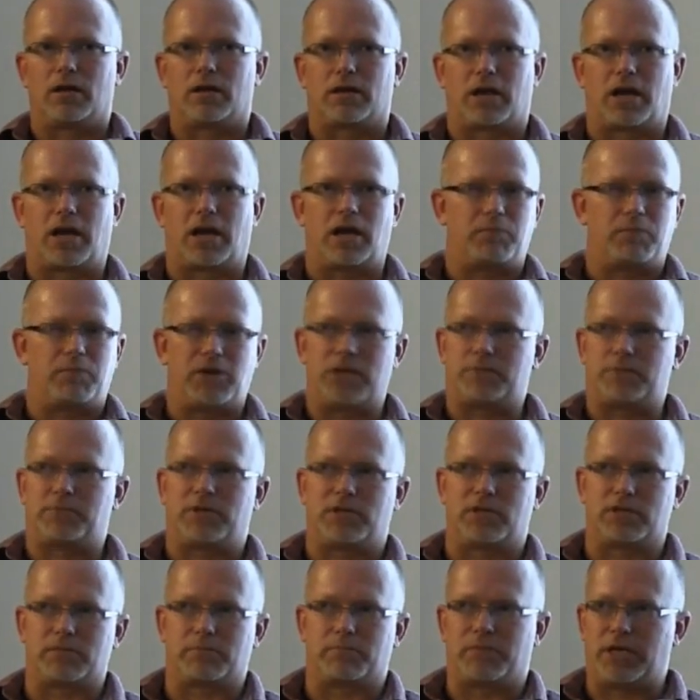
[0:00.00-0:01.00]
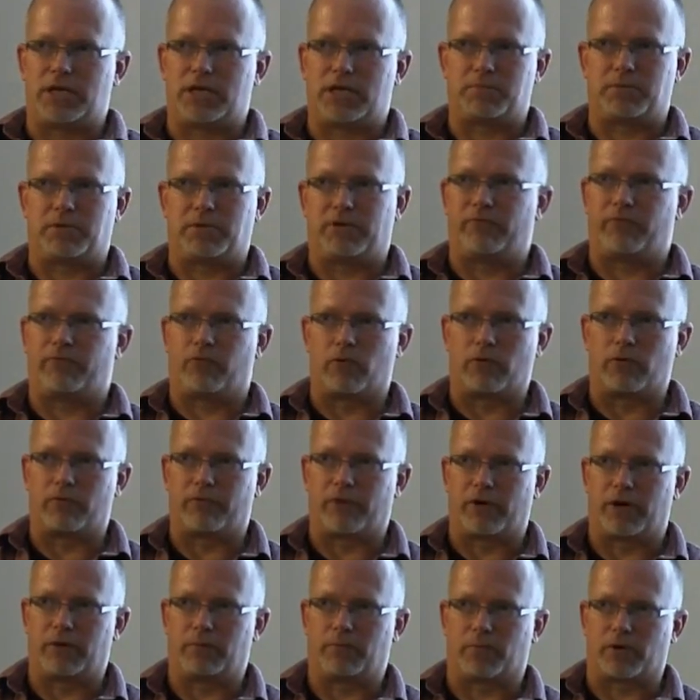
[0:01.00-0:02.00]
PHP is a PHP 4
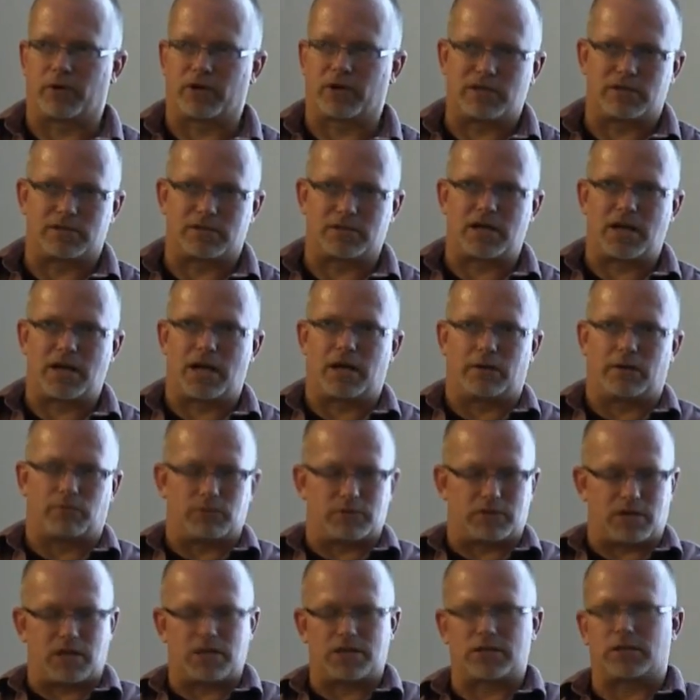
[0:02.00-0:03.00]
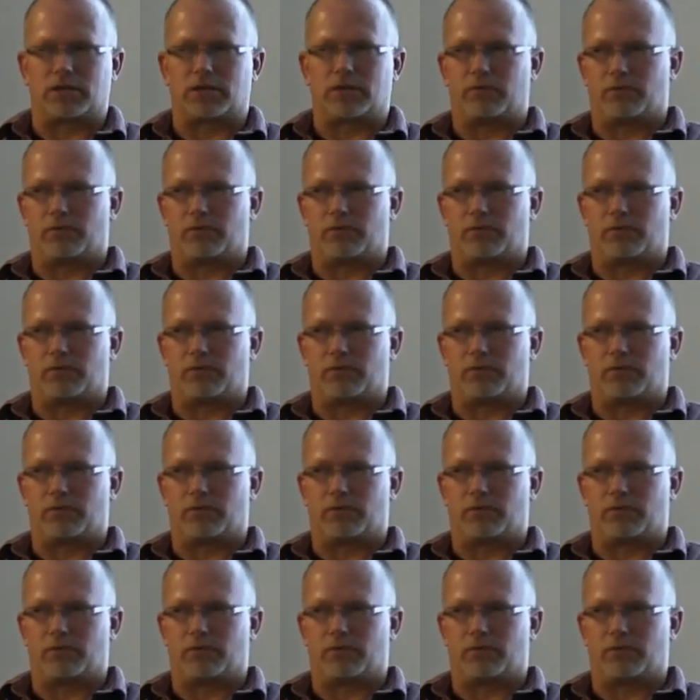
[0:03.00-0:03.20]
framework. It's not. It was actually